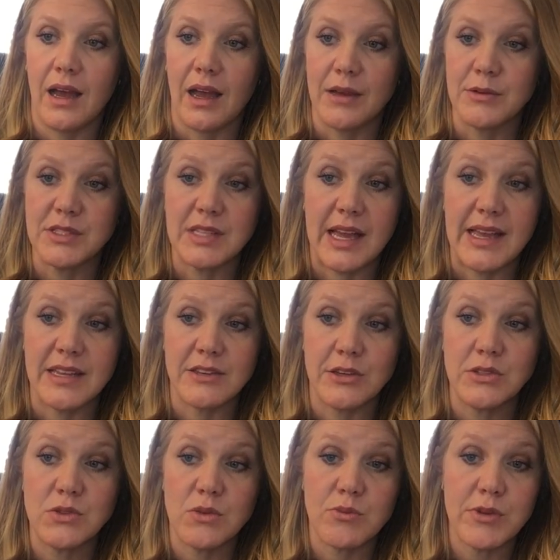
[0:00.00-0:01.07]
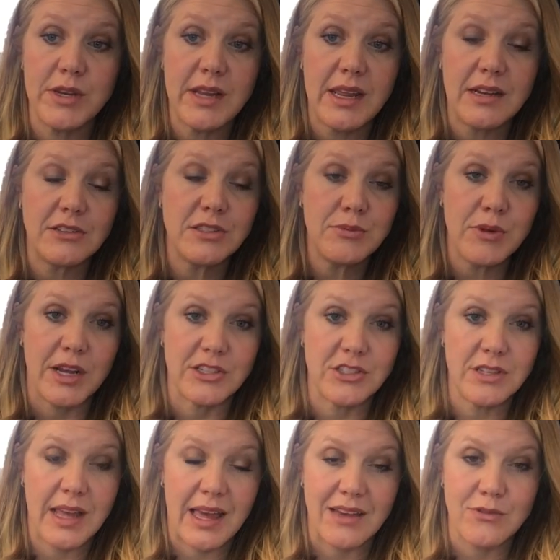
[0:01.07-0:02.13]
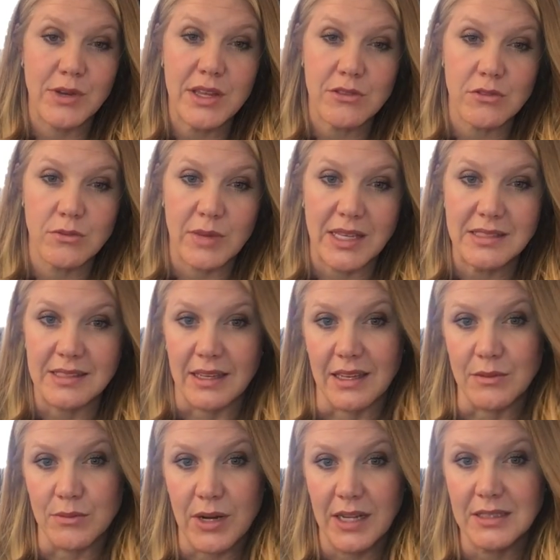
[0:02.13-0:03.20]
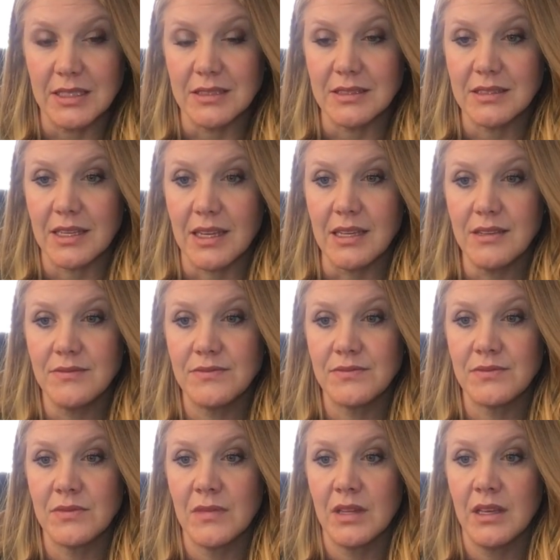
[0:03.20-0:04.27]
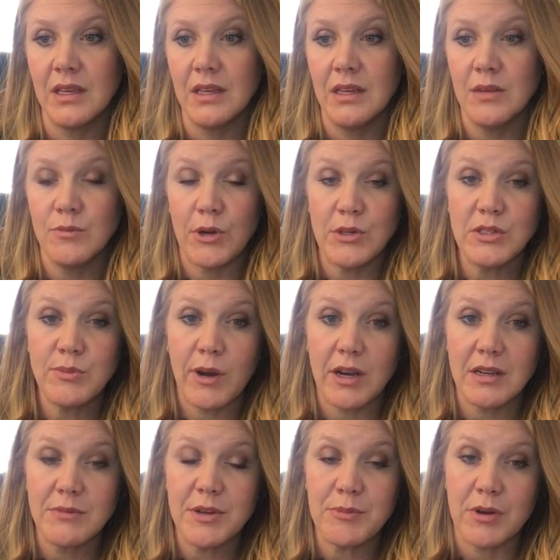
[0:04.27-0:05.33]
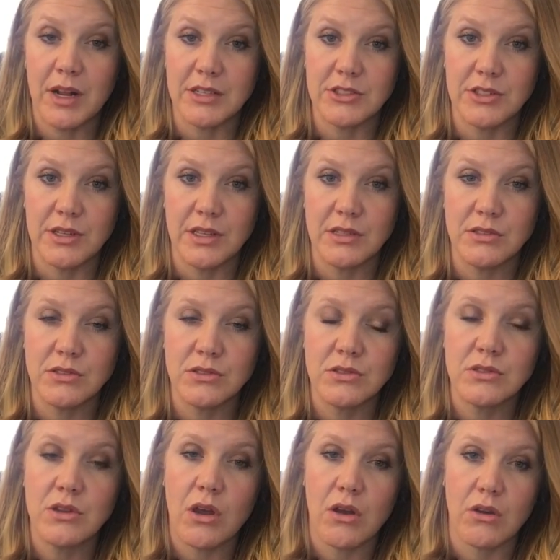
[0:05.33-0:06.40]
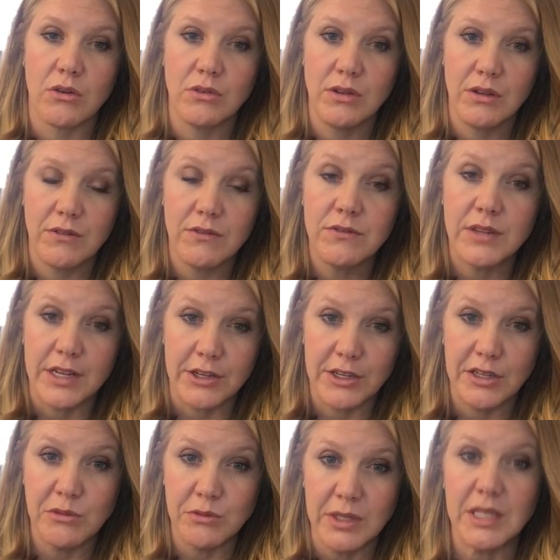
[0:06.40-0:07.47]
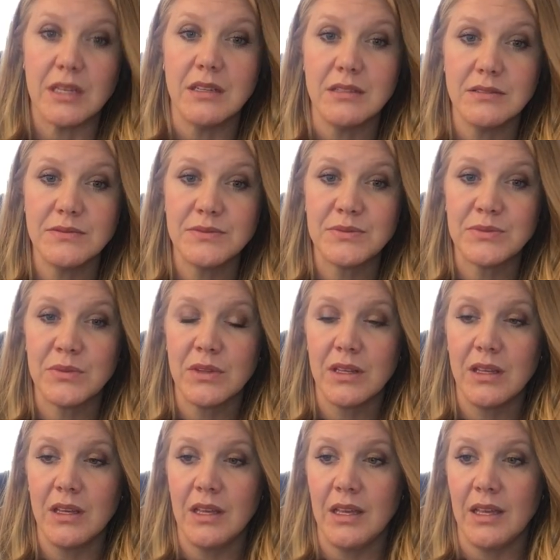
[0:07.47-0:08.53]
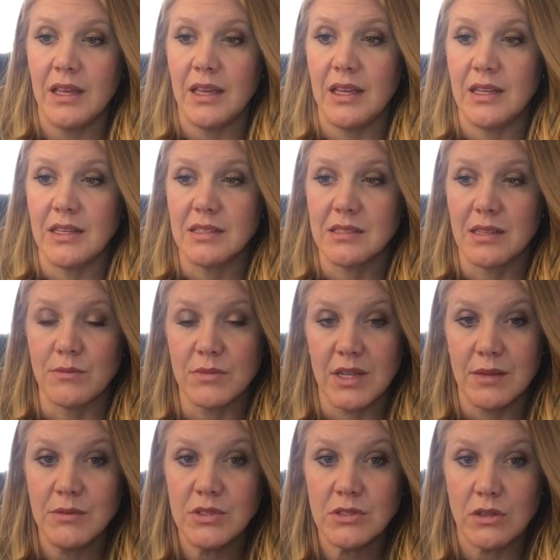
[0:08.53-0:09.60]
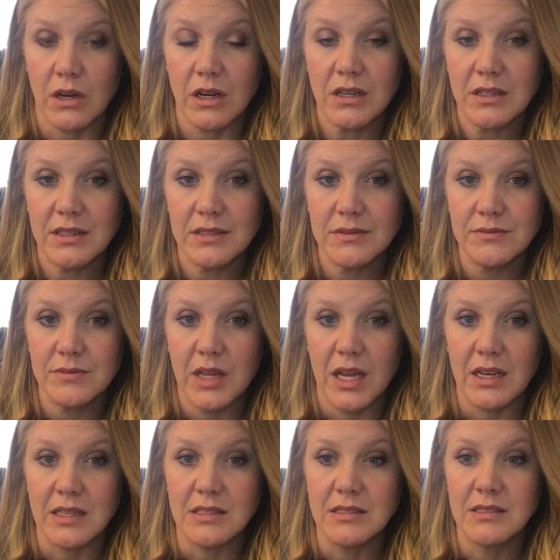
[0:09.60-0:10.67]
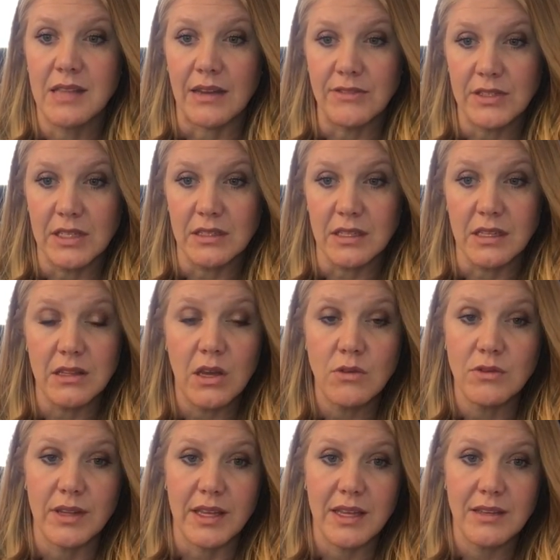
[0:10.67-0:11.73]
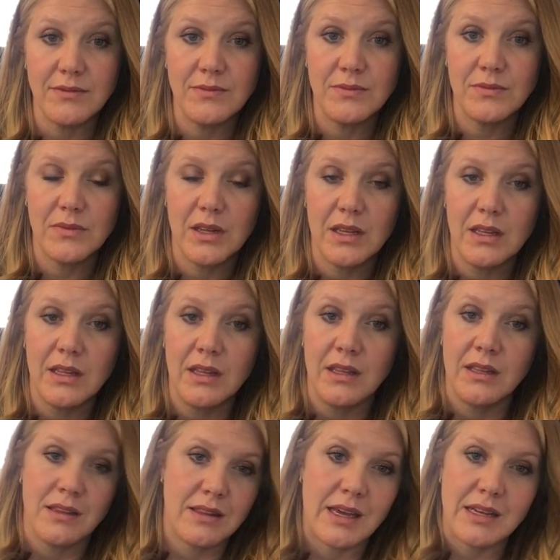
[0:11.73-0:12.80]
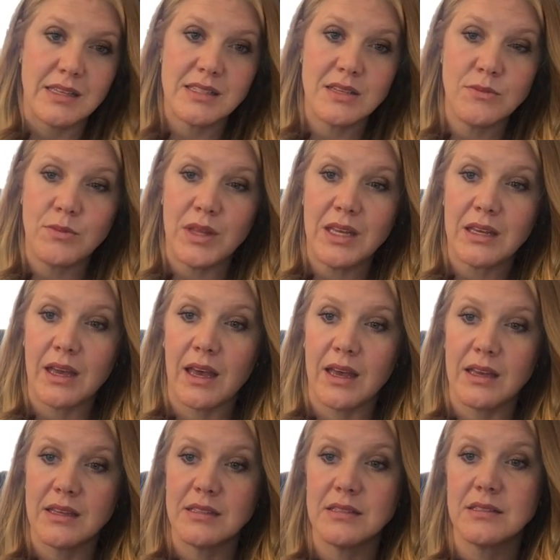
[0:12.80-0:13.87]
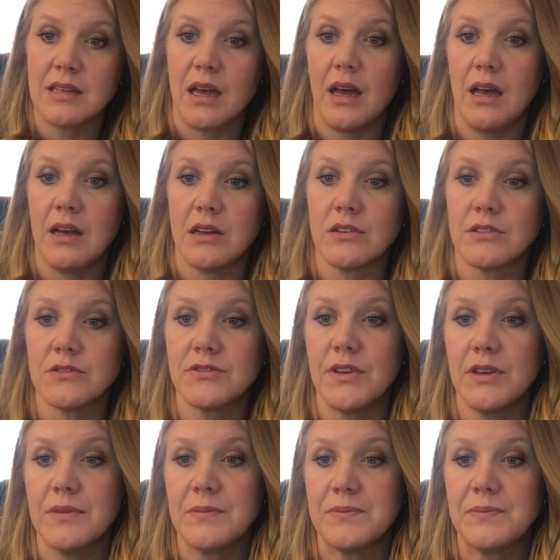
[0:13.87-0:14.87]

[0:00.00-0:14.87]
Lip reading: I was diagnosed with prenatal depression halfway through my second pregnancy. Postpartum depression is so very real. It is sometimes dark, and it's definitely lonely. That isn't because of